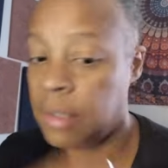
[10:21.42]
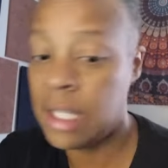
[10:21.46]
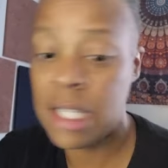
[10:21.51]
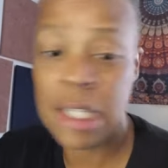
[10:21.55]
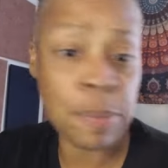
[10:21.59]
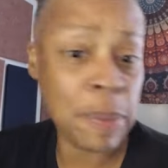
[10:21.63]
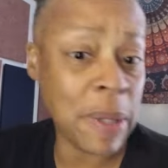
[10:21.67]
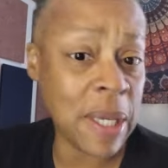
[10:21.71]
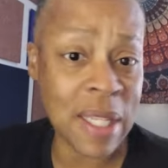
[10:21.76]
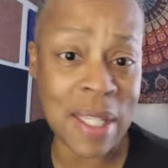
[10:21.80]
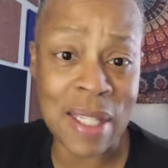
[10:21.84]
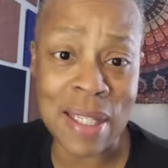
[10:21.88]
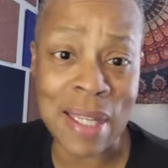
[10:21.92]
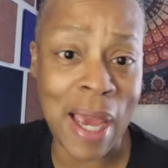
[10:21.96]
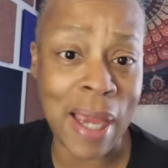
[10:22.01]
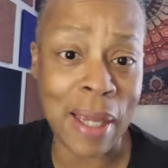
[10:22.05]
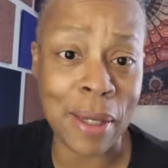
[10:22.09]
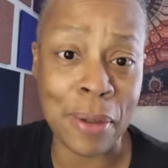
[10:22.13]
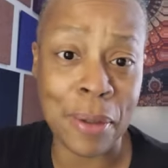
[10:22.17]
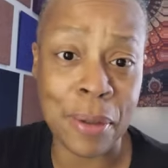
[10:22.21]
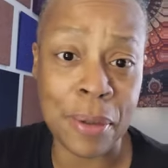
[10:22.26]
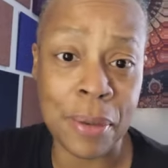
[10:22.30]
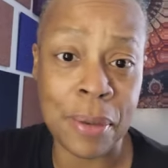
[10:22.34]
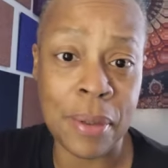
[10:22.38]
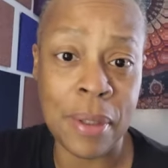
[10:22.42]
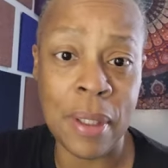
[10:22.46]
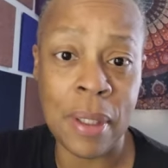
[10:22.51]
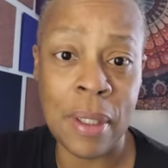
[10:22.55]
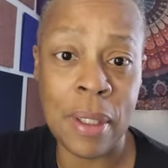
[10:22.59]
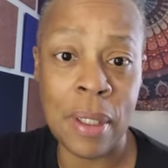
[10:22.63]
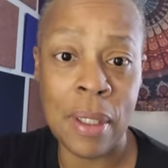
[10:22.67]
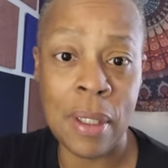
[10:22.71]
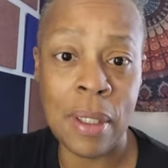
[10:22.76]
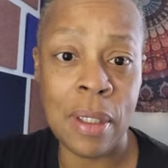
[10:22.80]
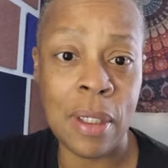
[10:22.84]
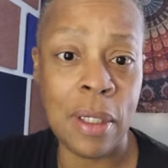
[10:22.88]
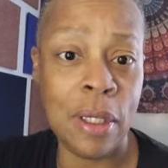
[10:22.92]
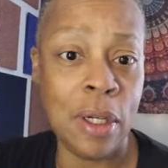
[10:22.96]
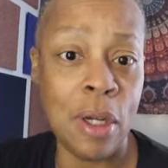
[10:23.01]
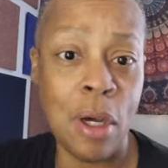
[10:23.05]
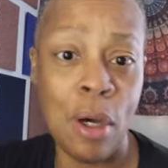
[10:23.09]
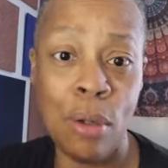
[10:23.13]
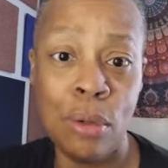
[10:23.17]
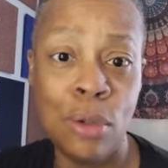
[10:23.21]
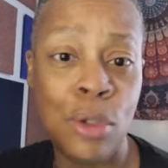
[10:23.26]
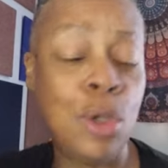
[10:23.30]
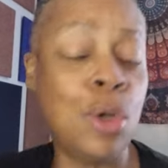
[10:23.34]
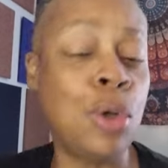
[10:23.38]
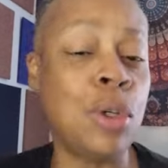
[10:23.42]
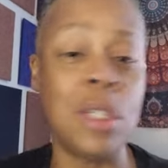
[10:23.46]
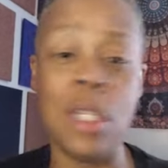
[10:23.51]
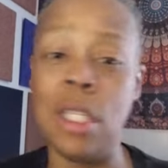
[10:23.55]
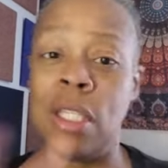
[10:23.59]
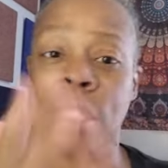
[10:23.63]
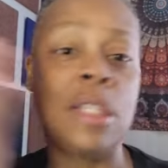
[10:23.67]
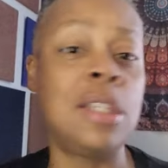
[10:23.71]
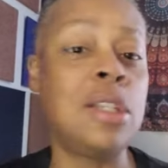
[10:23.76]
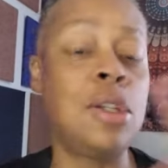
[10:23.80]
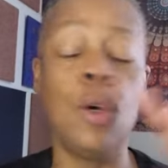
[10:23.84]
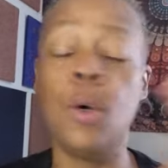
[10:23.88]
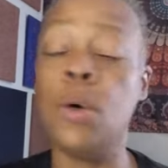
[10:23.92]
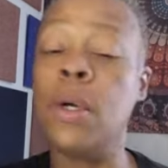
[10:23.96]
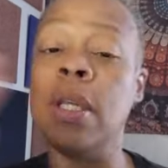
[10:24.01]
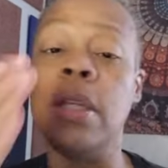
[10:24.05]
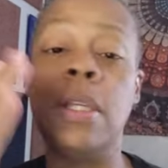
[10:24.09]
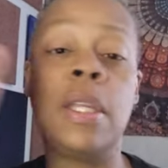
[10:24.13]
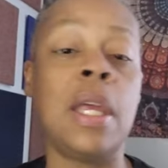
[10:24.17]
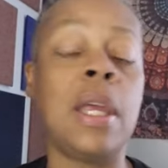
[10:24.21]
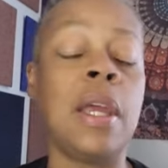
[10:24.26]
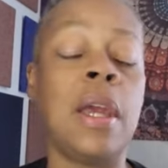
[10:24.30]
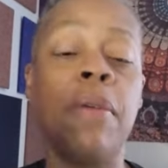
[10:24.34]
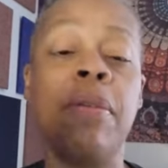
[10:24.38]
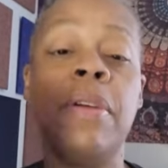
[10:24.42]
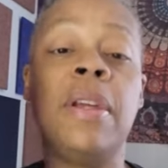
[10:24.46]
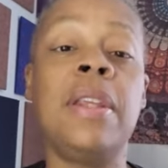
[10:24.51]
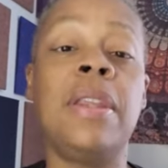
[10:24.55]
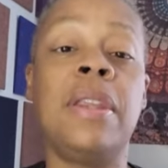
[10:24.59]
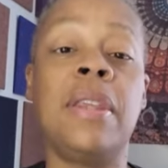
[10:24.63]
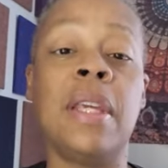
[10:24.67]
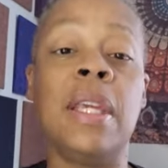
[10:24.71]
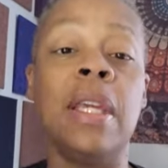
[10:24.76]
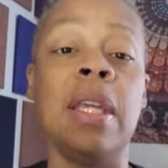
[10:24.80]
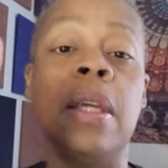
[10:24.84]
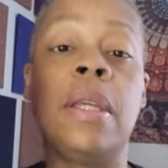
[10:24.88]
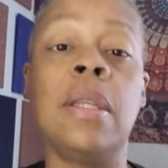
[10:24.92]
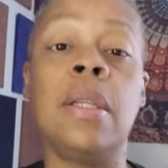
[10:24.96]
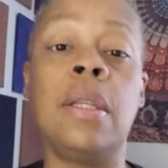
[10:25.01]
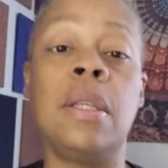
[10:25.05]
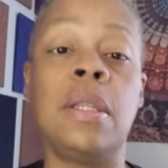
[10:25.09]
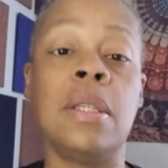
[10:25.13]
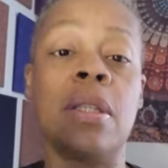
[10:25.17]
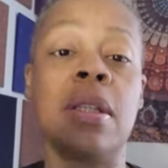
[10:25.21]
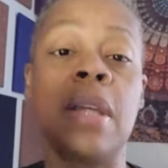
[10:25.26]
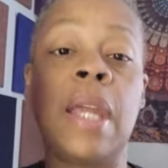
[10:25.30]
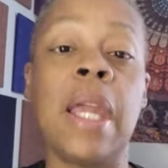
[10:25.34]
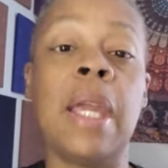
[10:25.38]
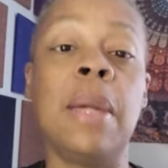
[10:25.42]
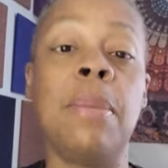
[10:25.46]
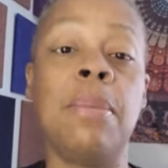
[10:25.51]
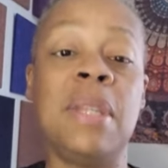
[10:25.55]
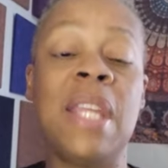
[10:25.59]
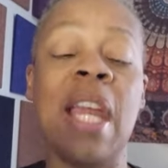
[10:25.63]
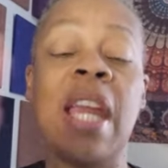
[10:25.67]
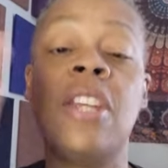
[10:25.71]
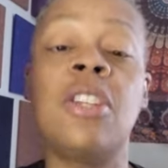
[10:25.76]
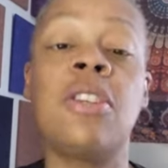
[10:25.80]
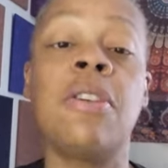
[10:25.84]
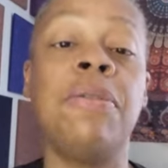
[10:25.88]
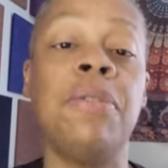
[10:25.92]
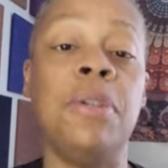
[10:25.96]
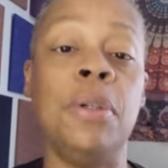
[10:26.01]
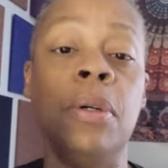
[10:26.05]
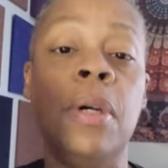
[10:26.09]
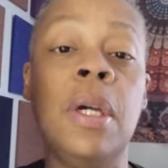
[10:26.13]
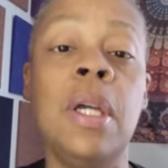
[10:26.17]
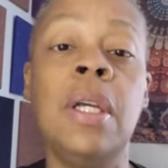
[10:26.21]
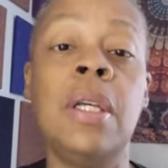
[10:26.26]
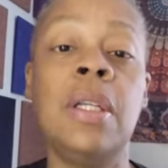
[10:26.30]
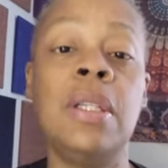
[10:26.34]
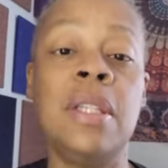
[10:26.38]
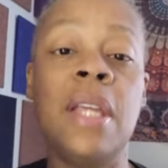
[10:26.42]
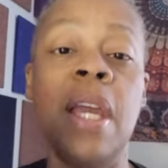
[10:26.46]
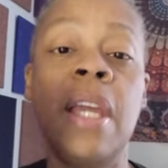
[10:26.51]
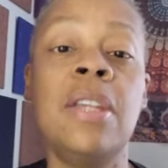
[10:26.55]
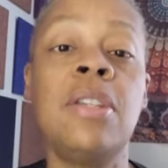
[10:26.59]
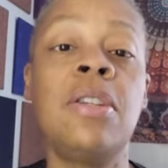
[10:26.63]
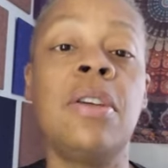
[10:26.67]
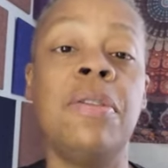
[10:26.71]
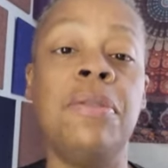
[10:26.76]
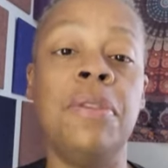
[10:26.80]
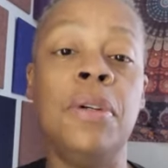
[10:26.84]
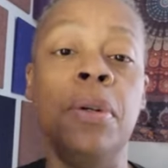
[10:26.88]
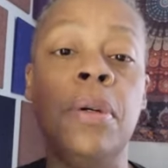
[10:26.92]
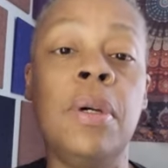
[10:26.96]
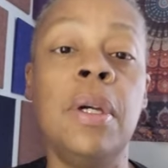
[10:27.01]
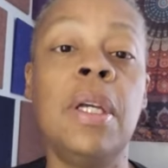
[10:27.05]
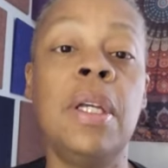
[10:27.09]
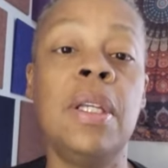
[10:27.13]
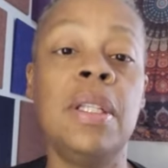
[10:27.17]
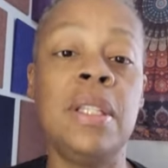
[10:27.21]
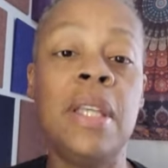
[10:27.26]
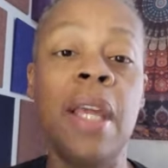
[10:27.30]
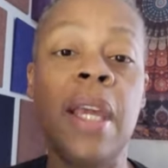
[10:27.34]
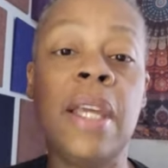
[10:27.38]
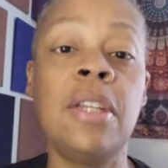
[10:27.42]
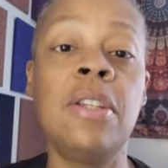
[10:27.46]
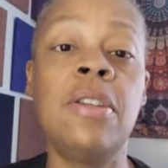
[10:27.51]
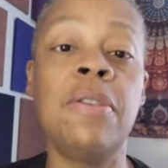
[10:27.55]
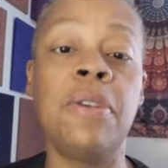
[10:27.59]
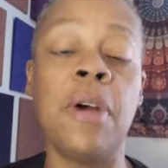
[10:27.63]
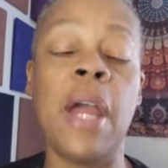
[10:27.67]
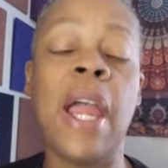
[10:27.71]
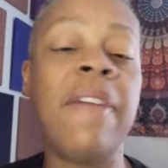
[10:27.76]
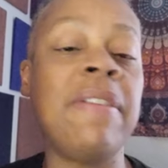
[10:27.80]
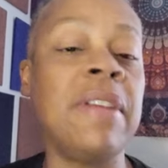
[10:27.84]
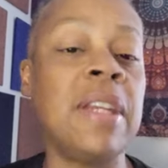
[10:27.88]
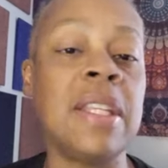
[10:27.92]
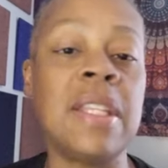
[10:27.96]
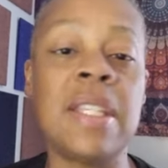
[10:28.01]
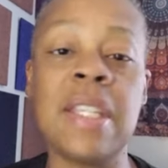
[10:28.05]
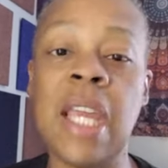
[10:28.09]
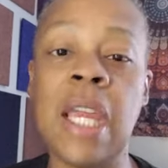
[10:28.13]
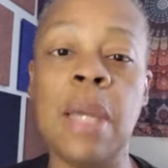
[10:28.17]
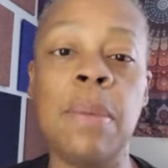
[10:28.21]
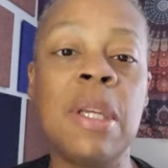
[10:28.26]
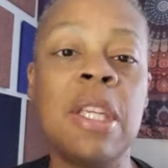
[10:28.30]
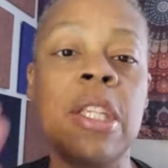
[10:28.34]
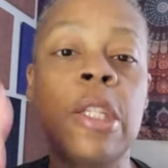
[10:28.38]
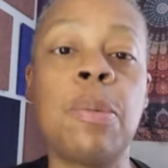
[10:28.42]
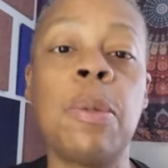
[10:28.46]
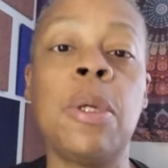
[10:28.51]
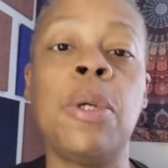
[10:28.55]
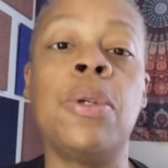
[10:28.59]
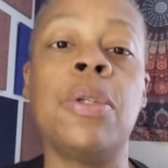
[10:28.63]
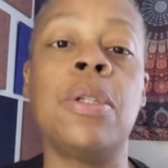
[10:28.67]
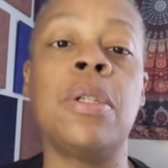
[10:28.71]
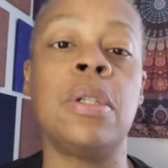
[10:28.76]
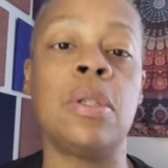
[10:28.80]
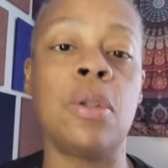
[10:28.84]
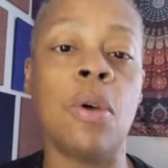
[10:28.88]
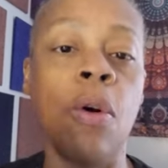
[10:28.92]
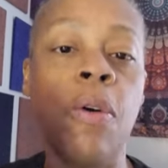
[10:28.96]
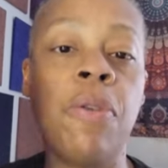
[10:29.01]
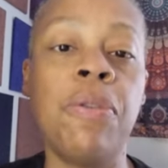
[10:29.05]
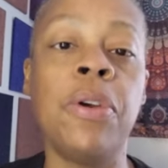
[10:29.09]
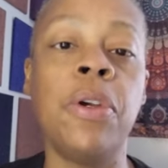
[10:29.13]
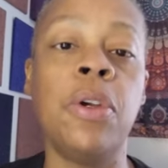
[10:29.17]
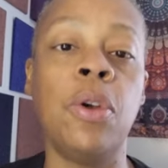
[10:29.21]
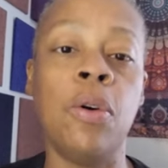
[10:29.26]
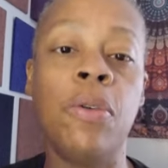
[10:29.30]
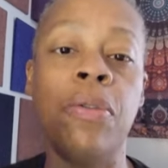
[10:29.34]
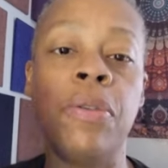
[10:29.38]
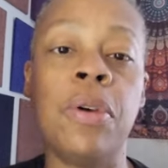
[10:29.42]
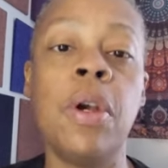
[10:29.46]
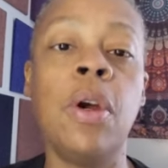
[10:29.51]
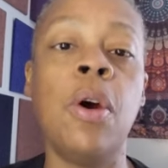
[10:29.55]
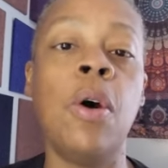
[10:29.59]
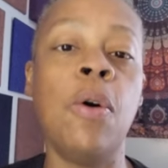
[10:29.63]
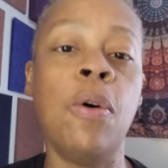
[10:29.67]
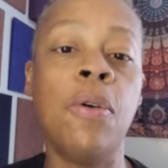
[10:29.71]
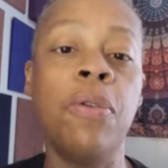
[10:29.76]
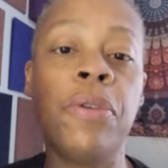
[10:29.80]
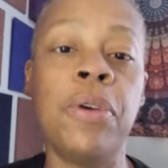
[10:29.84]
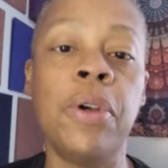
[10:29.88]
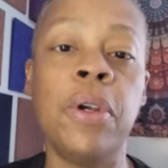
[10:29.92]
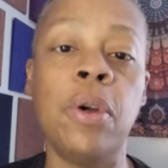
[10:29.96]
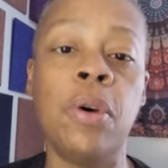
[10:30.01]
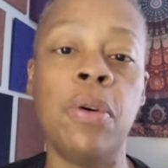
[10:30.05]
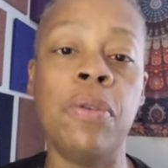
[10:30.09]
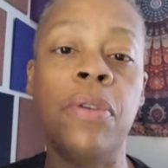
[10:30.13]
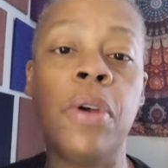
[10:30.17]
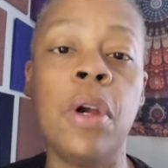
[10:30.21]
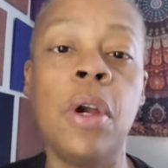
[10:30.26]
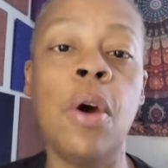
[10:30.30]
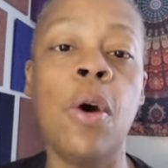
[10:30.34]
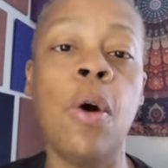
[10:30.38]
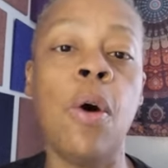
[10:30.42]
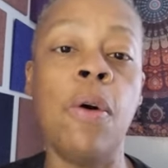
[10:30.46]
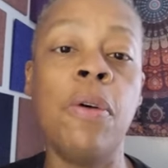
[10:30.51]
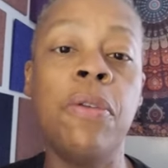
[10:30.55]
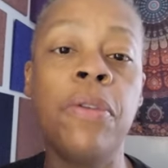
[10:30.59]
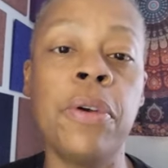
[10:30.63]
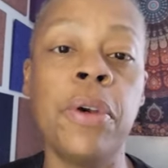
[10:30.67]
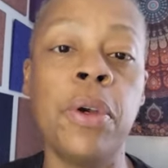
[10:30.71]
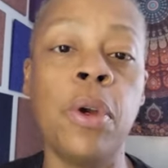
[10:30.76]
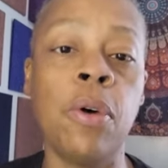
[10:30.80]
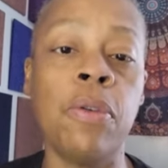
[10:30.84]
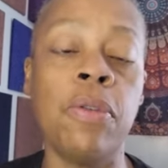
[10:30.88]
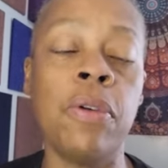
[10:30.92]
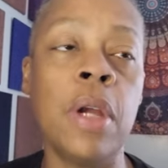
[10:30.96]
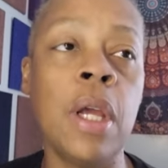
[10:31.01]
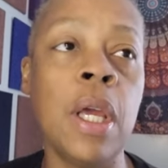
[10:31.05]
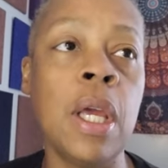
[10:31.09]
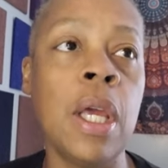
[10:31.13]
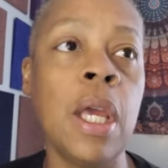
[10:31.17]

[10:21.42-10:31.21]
The spin cycle. You know, just doing everything the same, deja vu, having the same experiences over and over,